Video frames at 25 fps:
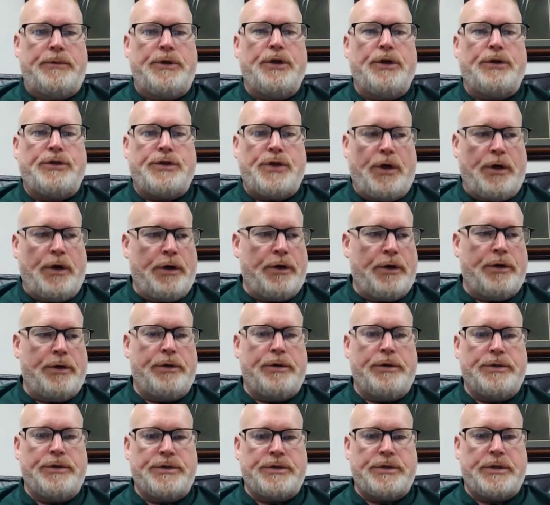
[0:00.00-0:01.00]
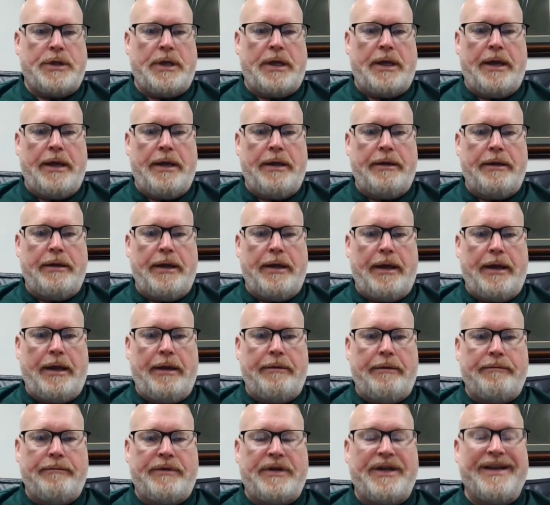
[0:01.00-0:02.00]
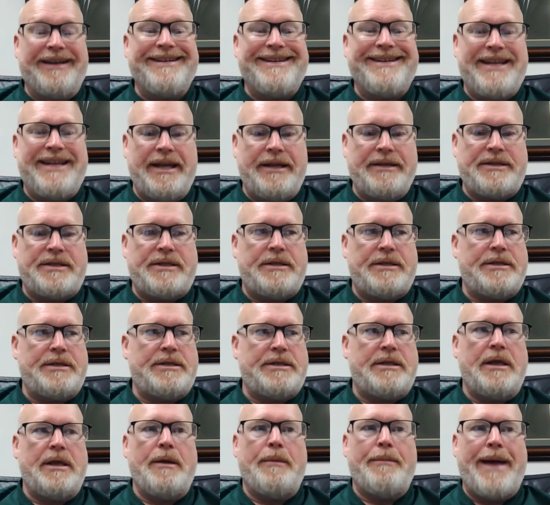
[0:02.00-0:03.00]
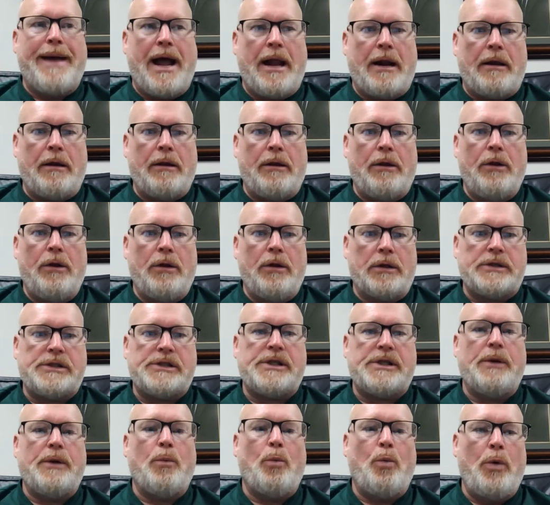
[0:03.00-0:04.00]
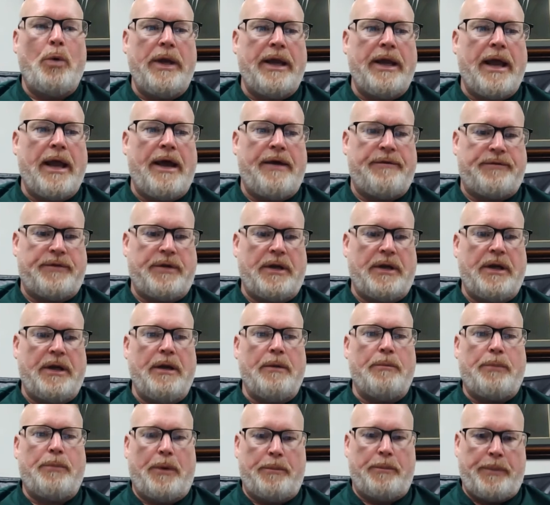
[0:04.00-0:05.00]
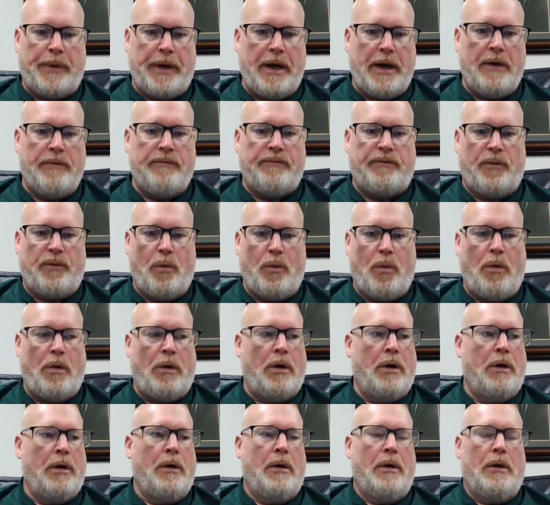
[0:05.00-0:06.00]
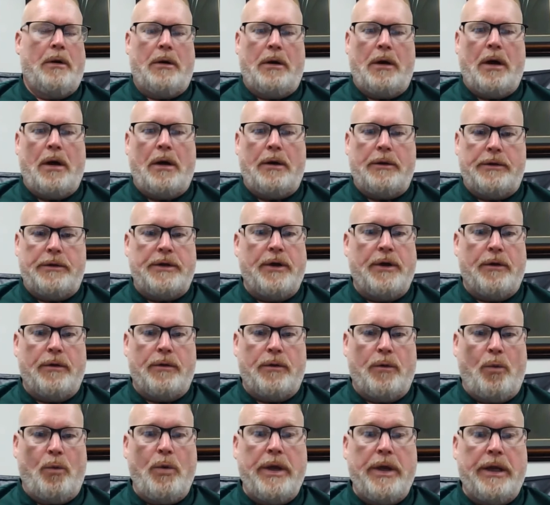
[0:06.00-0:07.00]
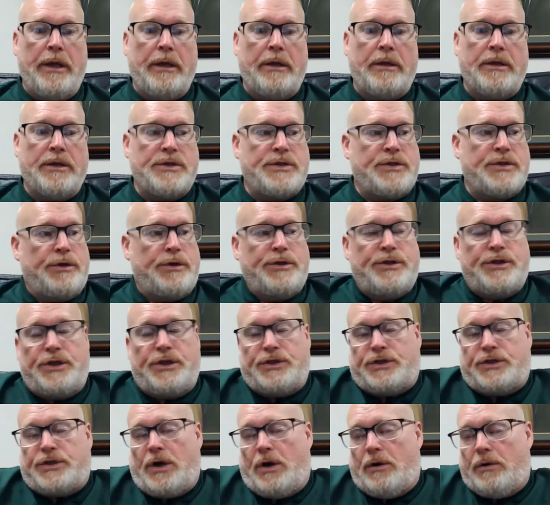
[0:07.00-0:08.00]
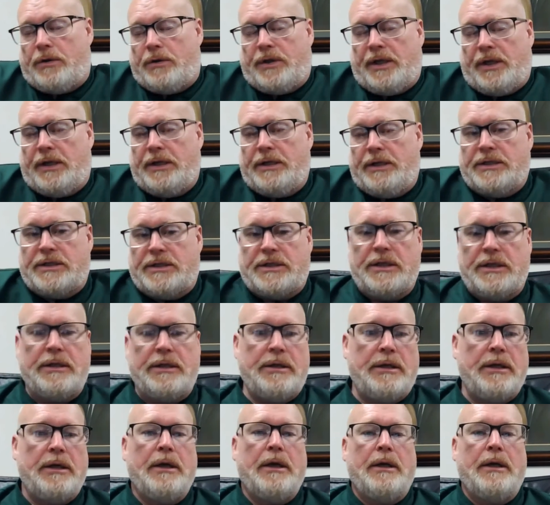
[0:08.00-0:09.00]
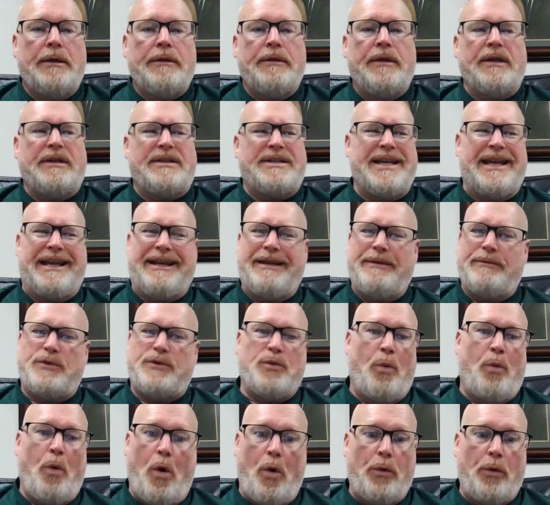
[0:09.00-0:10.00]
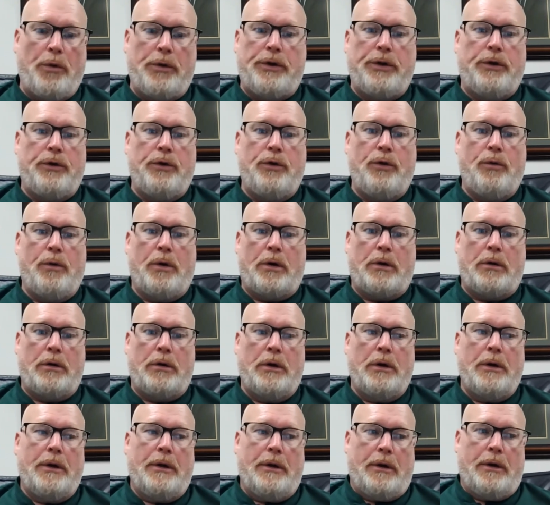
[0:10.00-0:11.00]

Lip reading: deters and condenses the amount of looks that we have to get prepared for during the week, because there's just certain things that teams won't do or